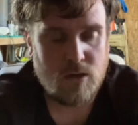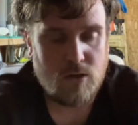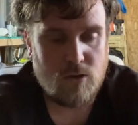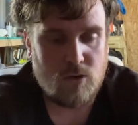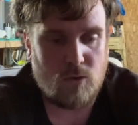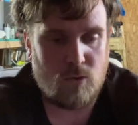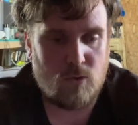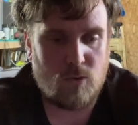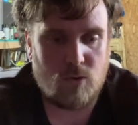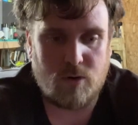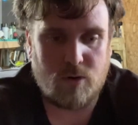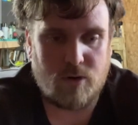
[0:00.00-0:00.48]

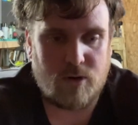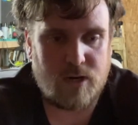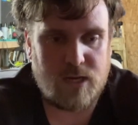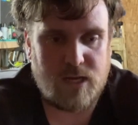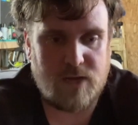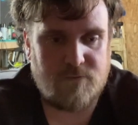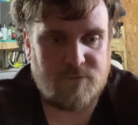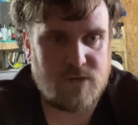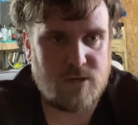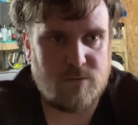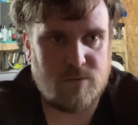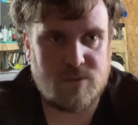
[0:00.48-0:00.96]
Or
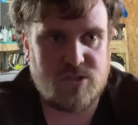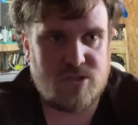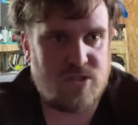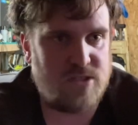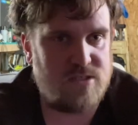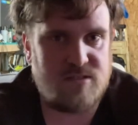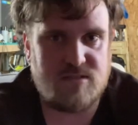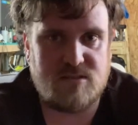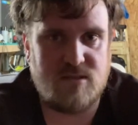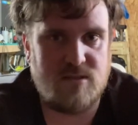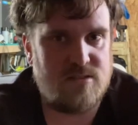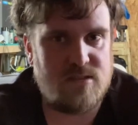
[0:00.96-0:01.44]
if it was
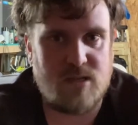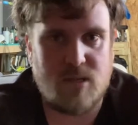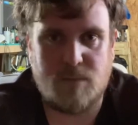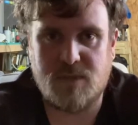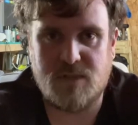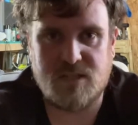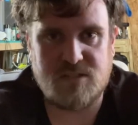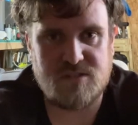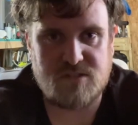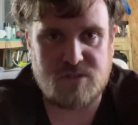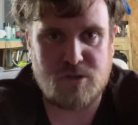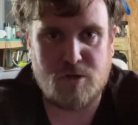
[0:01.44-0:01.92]
just
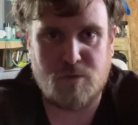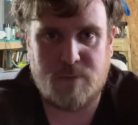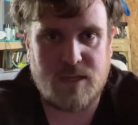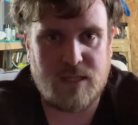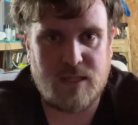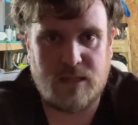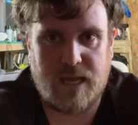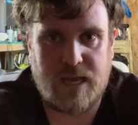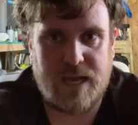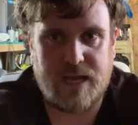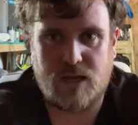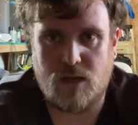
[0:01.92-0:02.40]
something
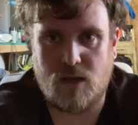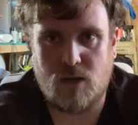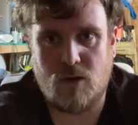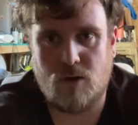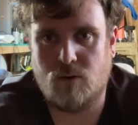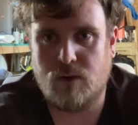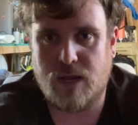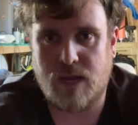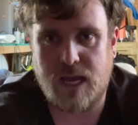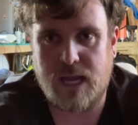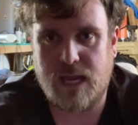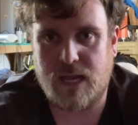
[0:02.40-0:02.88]
stupid like,
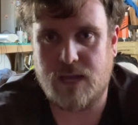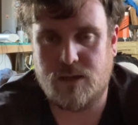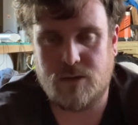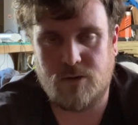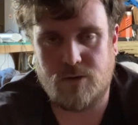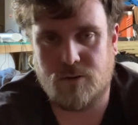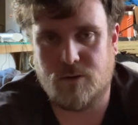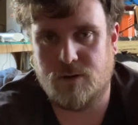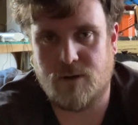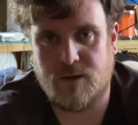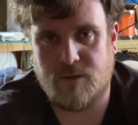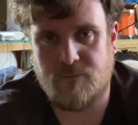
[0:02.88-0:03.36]
oh, hey,
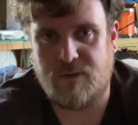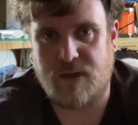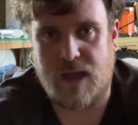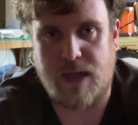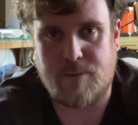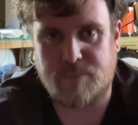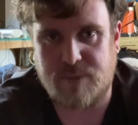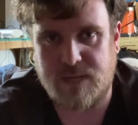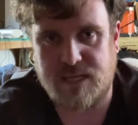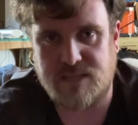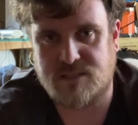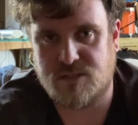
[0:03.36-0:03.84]
you're a
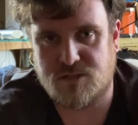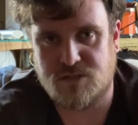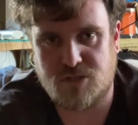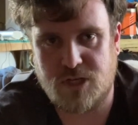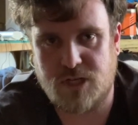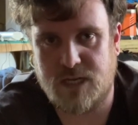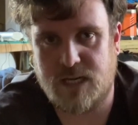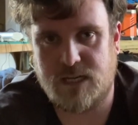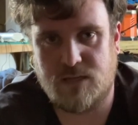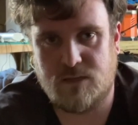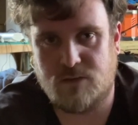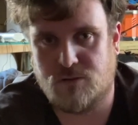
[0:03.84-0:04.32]
fat piece of
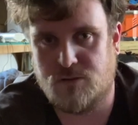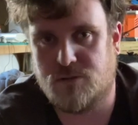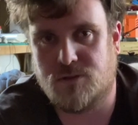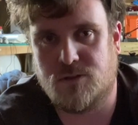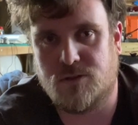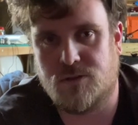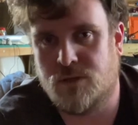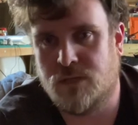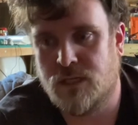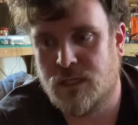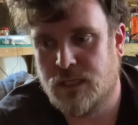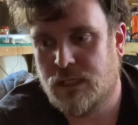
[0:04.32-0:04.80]
shit and
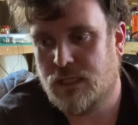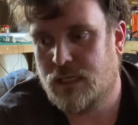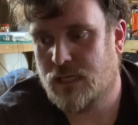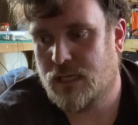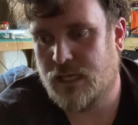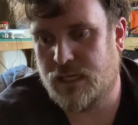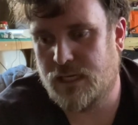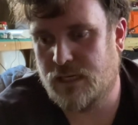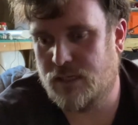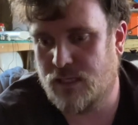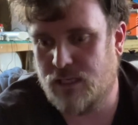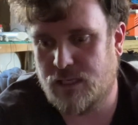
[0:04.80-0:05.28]
you're
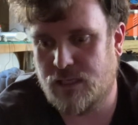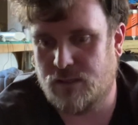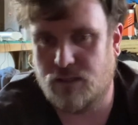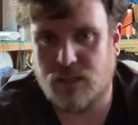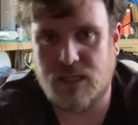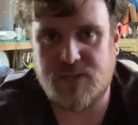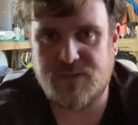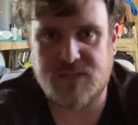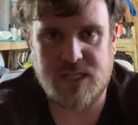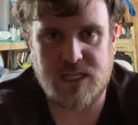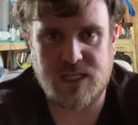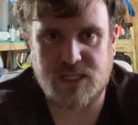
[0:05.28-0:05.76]

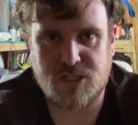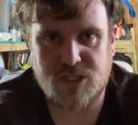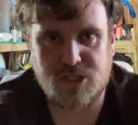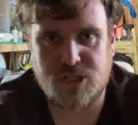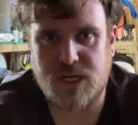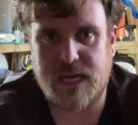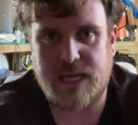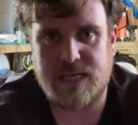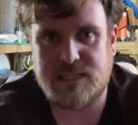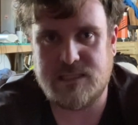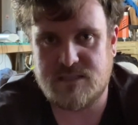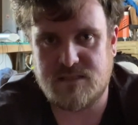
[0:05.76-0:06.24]
living in a
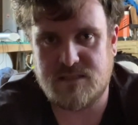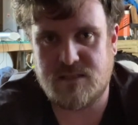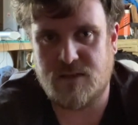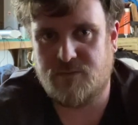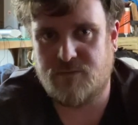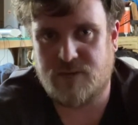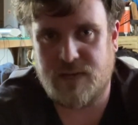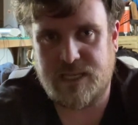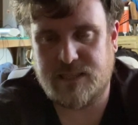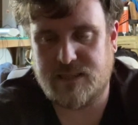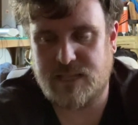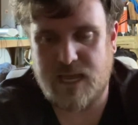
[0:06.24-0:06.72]
shed and
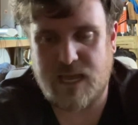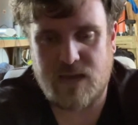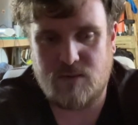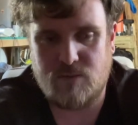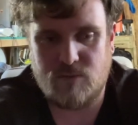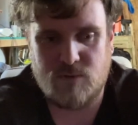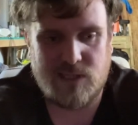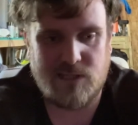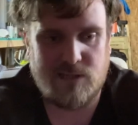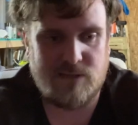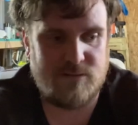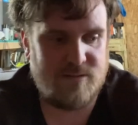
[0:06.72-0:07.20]
stuff like that,
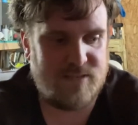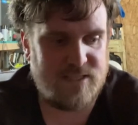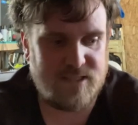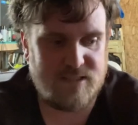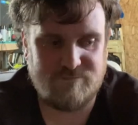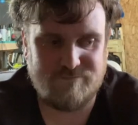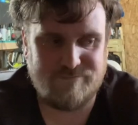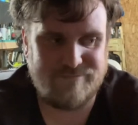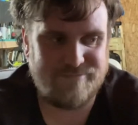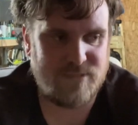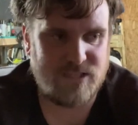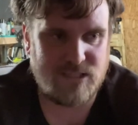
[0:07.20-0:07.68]
well,
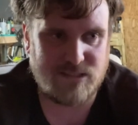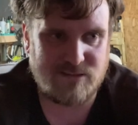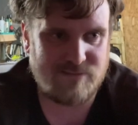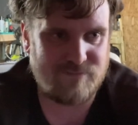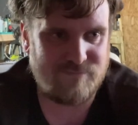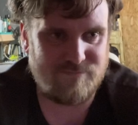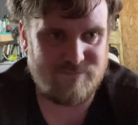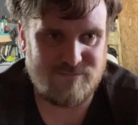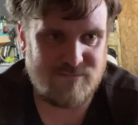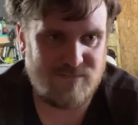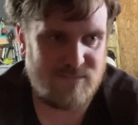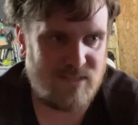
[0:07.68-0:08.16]
then
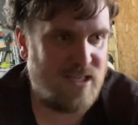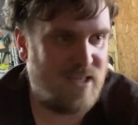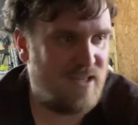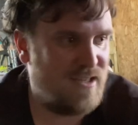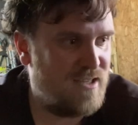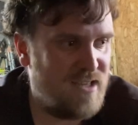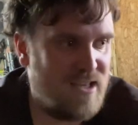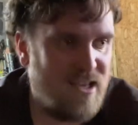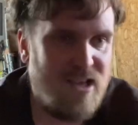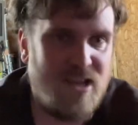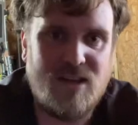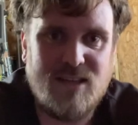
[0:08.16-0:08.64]

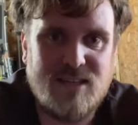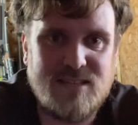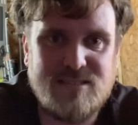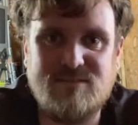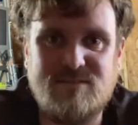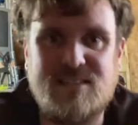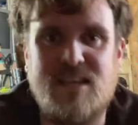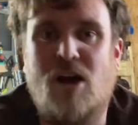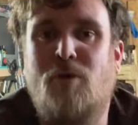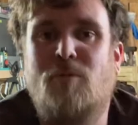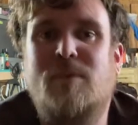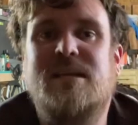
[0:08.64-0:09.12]

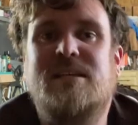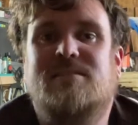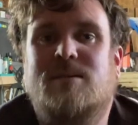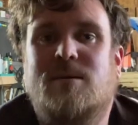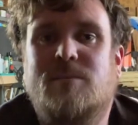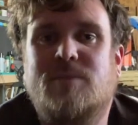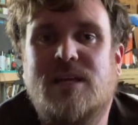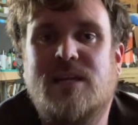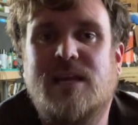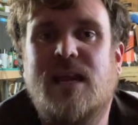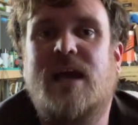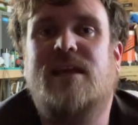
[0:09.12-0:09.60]
tell me
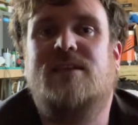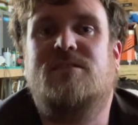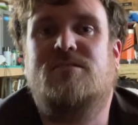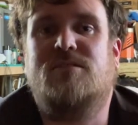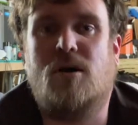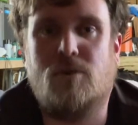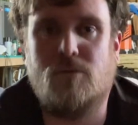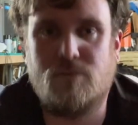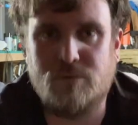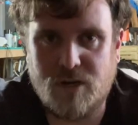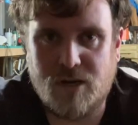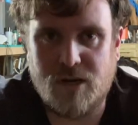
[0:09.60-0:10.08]
something I
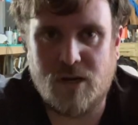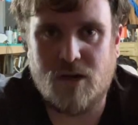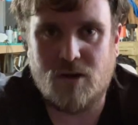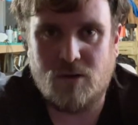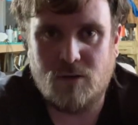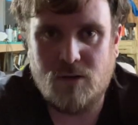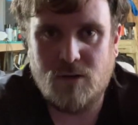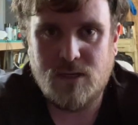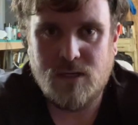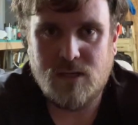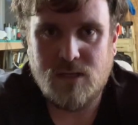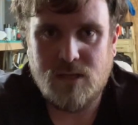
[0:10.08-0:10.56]
don't
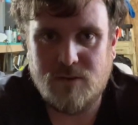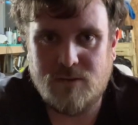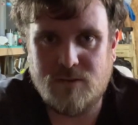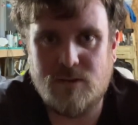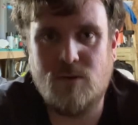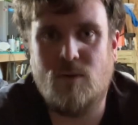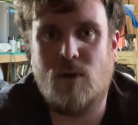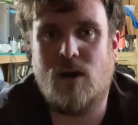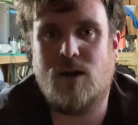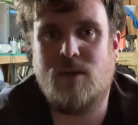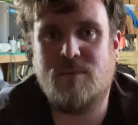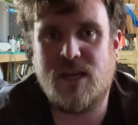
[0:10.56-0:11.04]
know. If
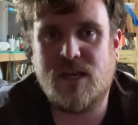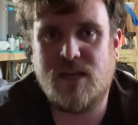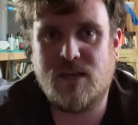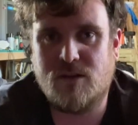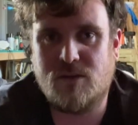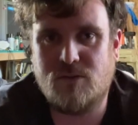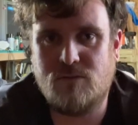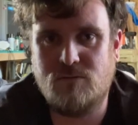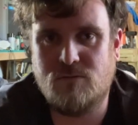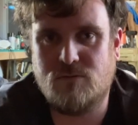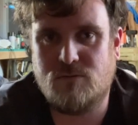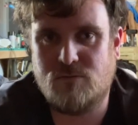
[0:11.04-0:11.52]
you want to make a
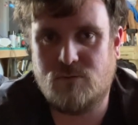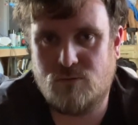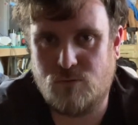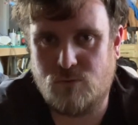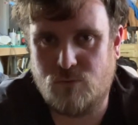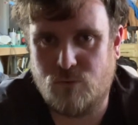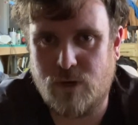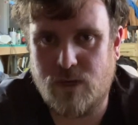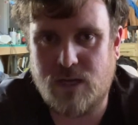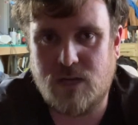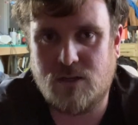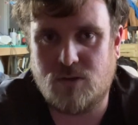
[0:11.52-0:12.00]

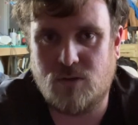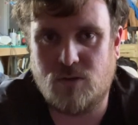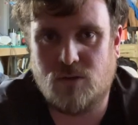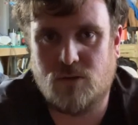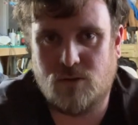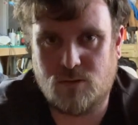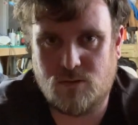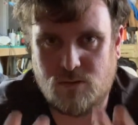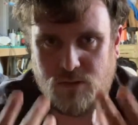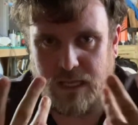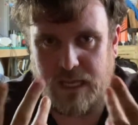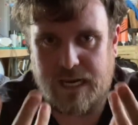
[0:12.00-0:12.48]

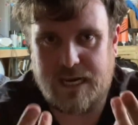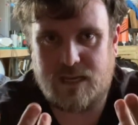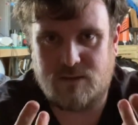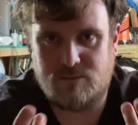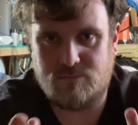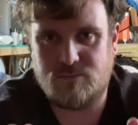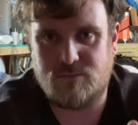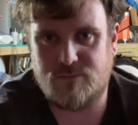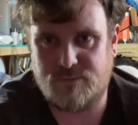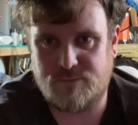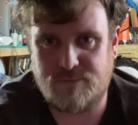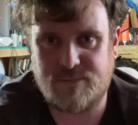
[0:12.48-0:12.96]
critical, like,
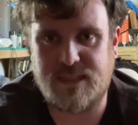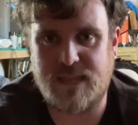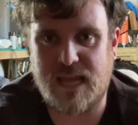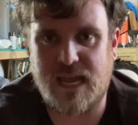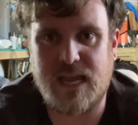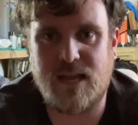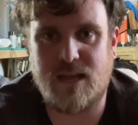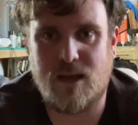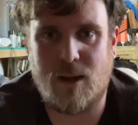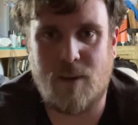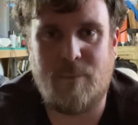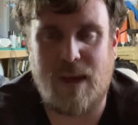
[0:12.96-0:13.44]

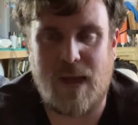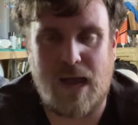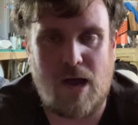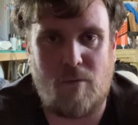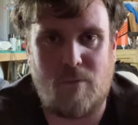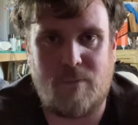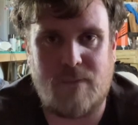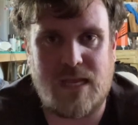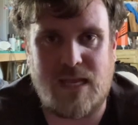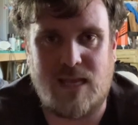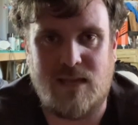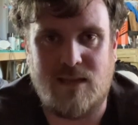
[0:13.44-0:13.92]
thing
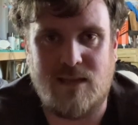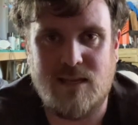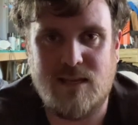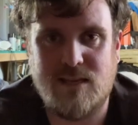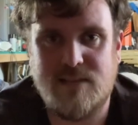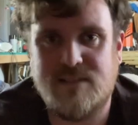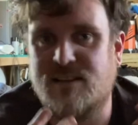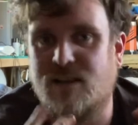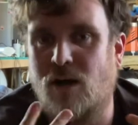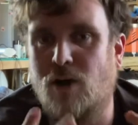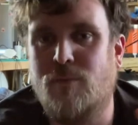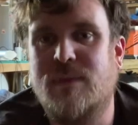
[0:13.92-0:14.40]
about me,
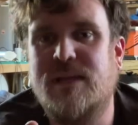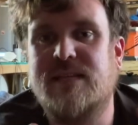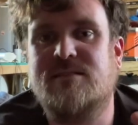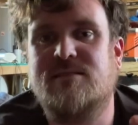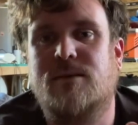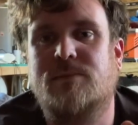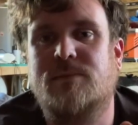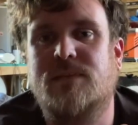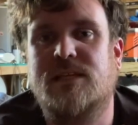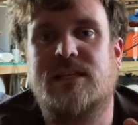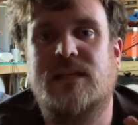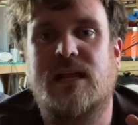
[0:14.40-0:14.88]
tell me
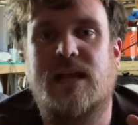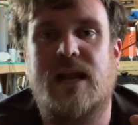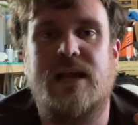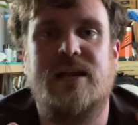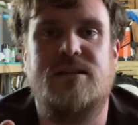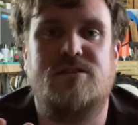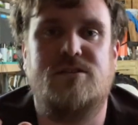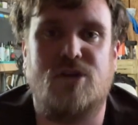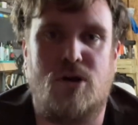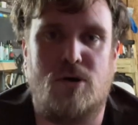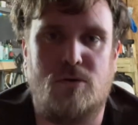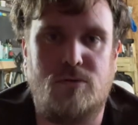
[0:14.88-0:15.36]
something that I
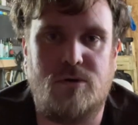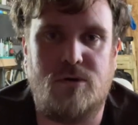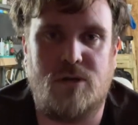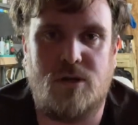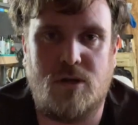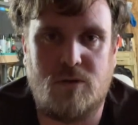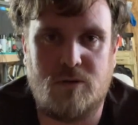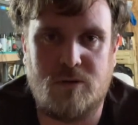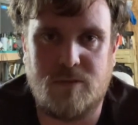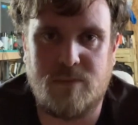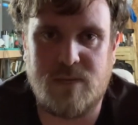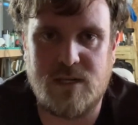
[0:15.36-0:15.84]
don't
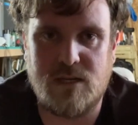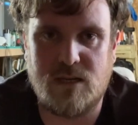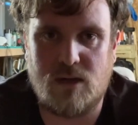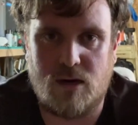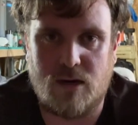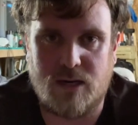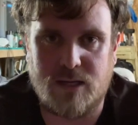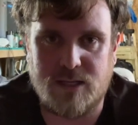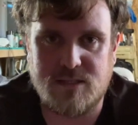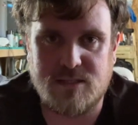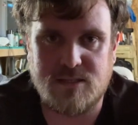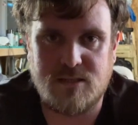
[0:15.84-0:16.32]
know, to be
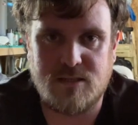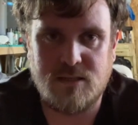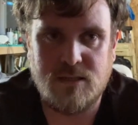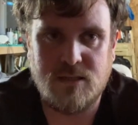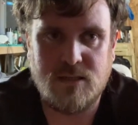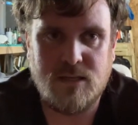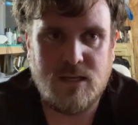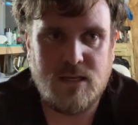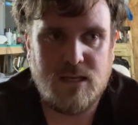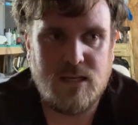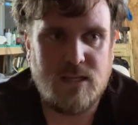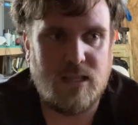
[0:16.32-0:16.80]
honest.
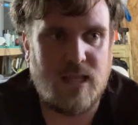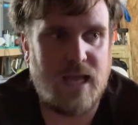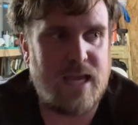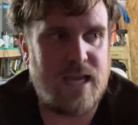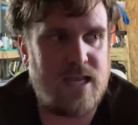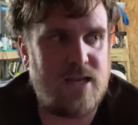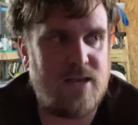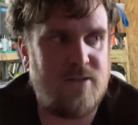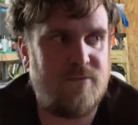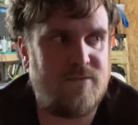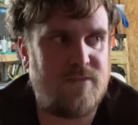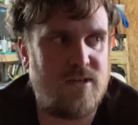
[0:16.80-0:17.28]

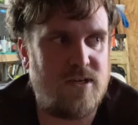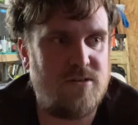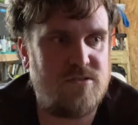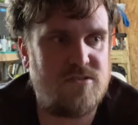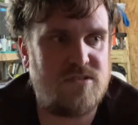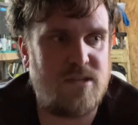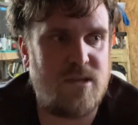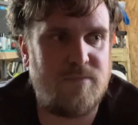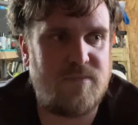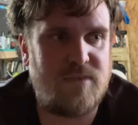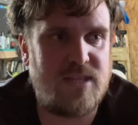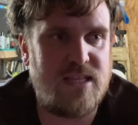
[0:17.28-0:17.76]
Like, if there's
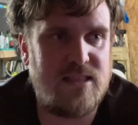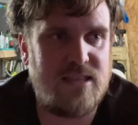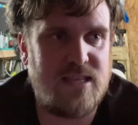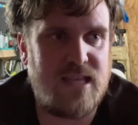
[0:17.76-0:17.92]
something